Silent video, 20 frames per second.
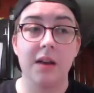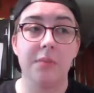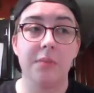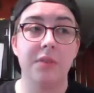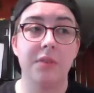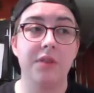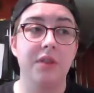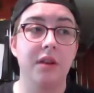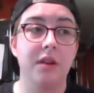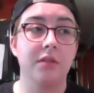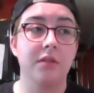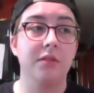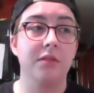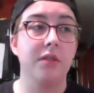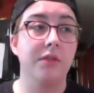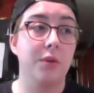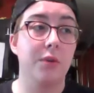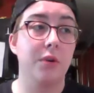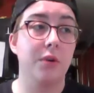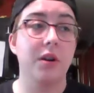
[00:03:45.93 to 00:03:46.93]
There's
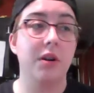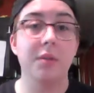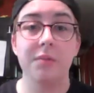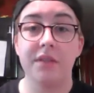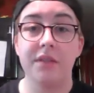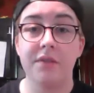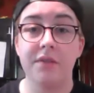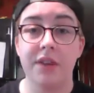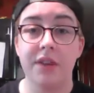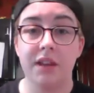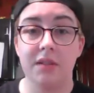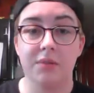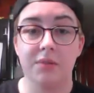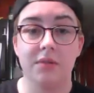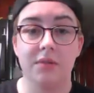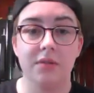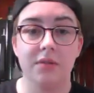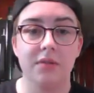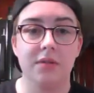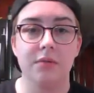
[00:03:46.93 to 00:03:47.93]
also forums
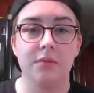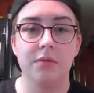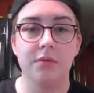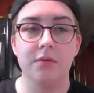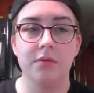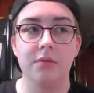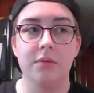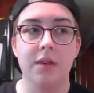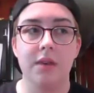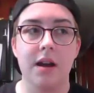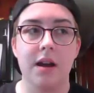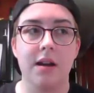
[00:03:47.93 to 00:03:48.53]
available to